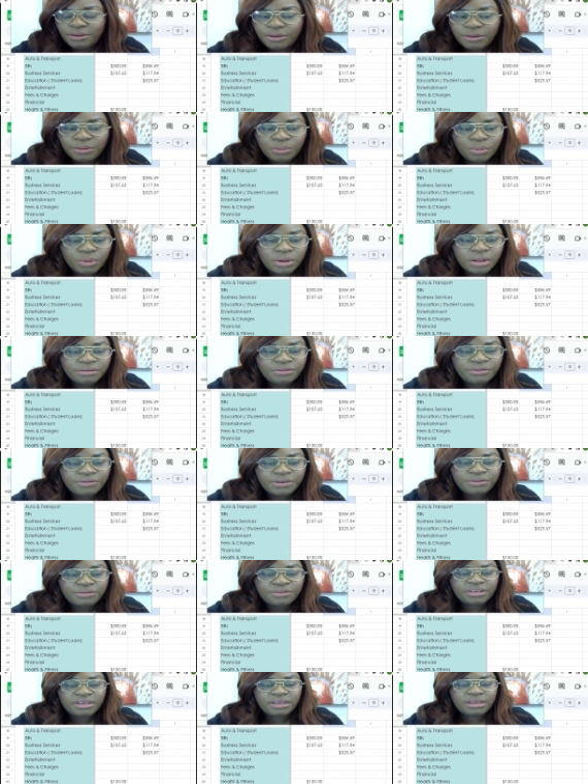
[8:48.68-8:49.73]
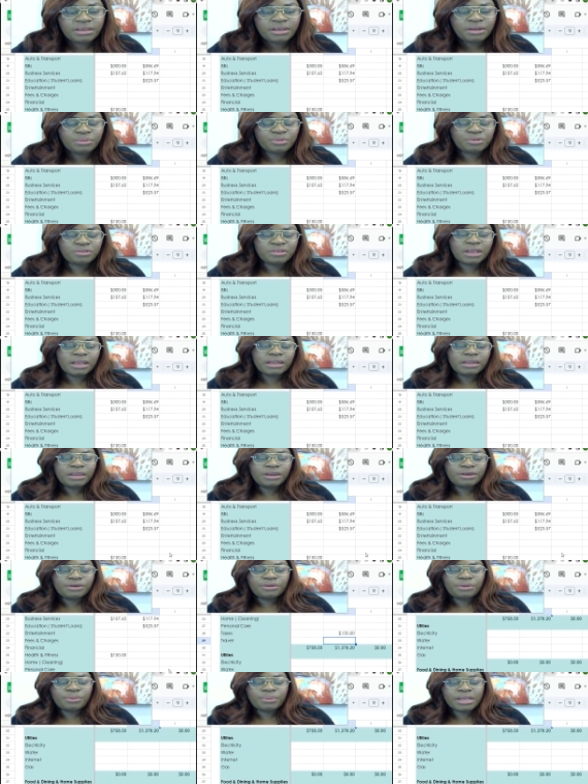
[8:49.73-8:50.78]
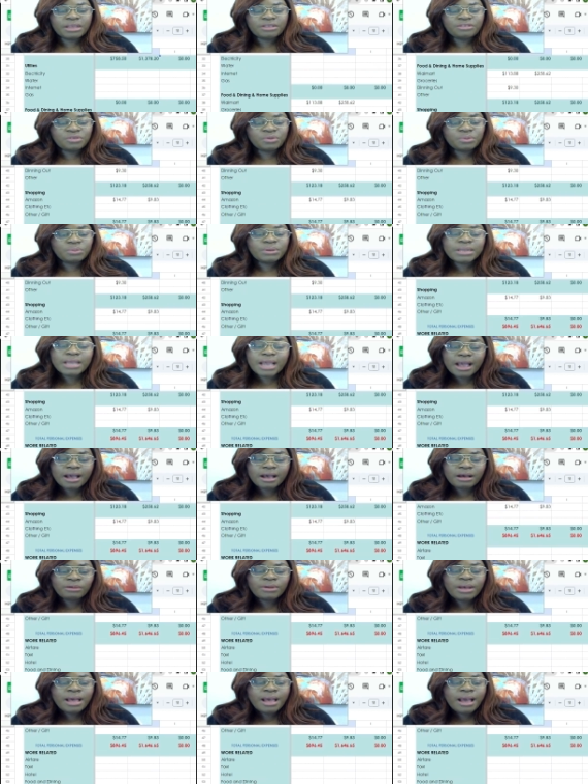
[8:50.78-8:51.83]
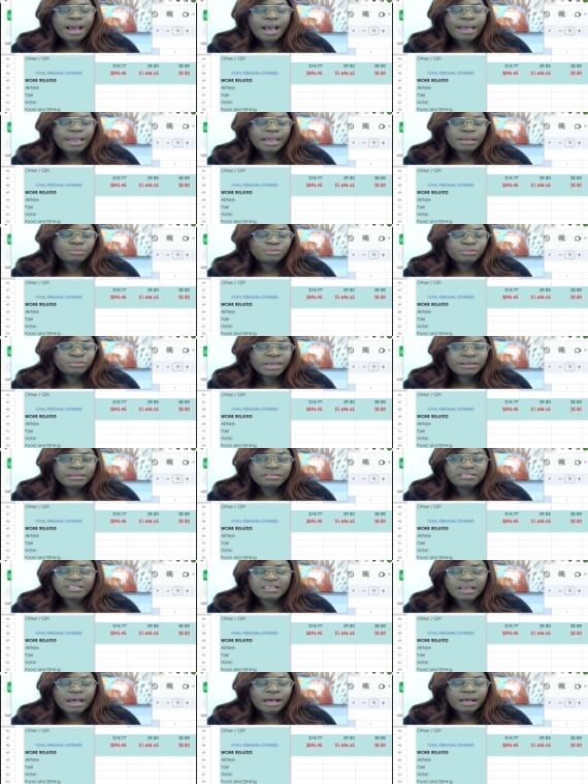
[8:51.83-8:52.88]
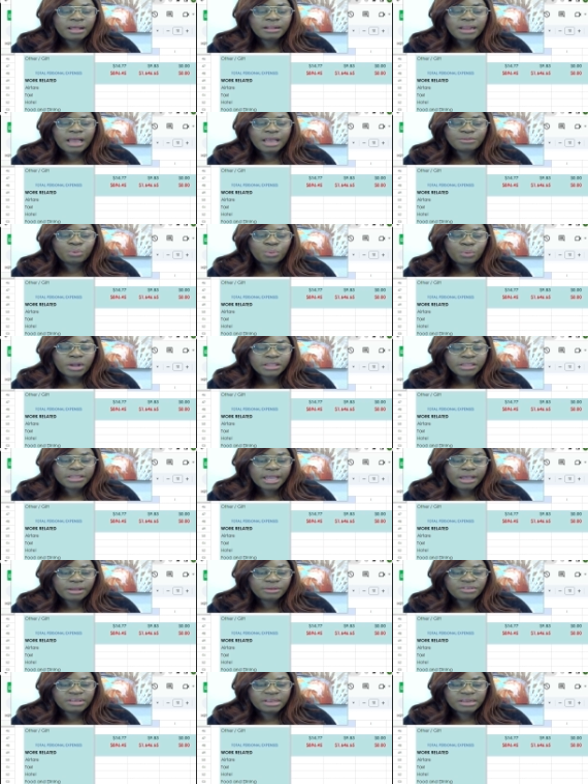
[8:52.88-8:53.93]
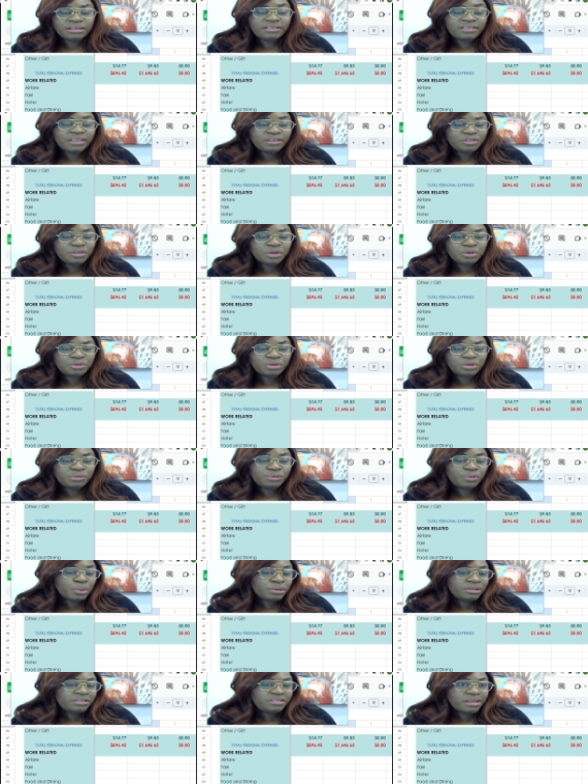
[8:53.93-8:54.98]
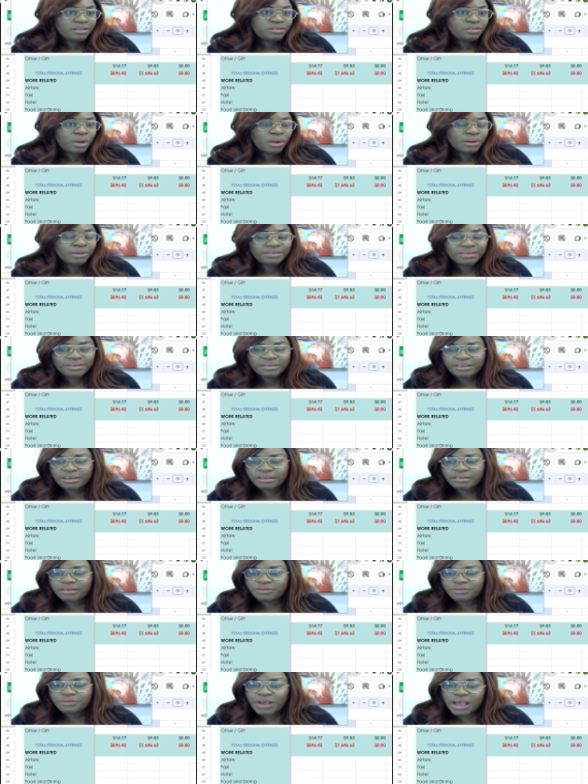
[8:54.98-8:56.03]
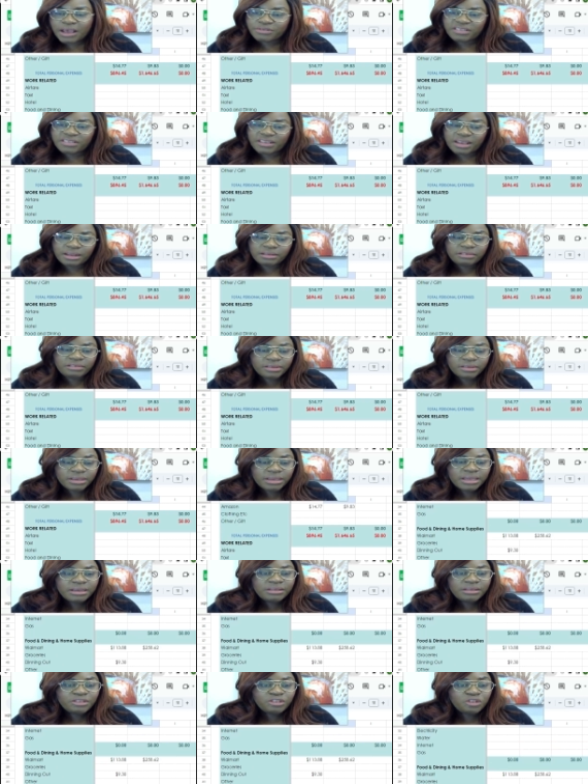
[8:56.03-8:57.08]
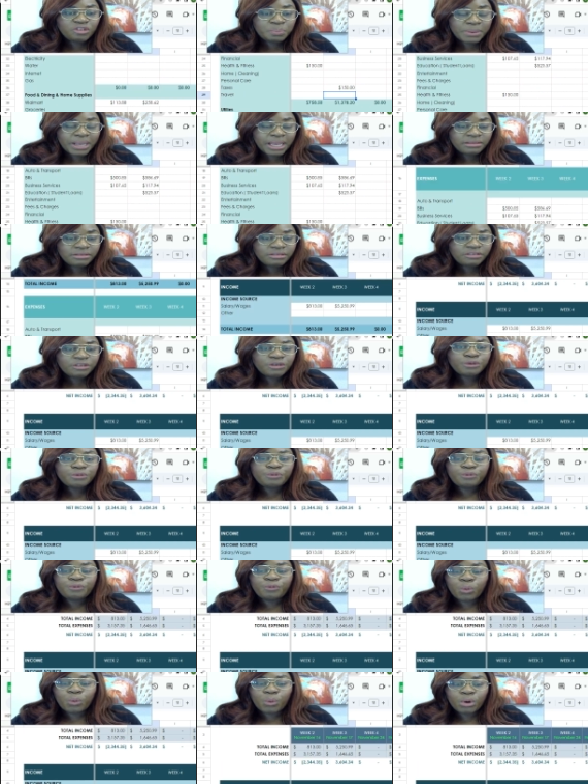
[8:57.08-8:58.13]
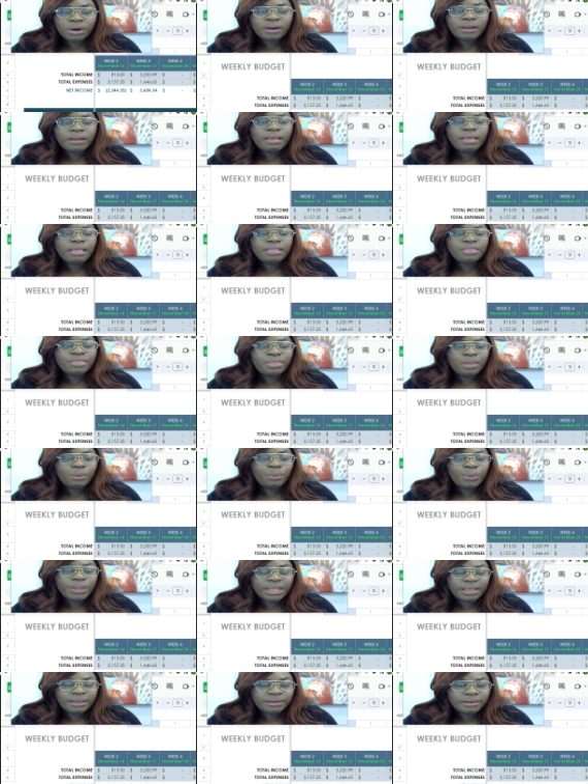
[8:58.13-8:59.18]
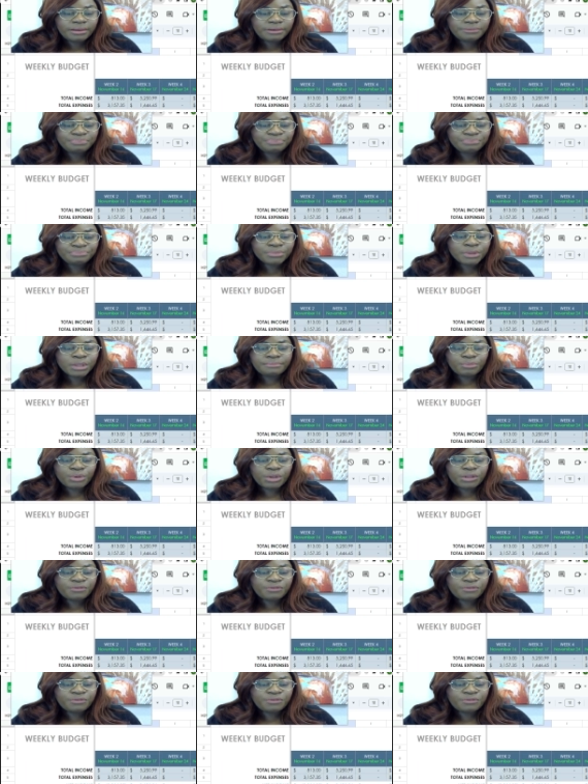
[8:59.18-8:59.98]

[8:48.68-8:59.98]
$150, almost got carried away. So now I am reconciled at $1,646.65 spent for the week, with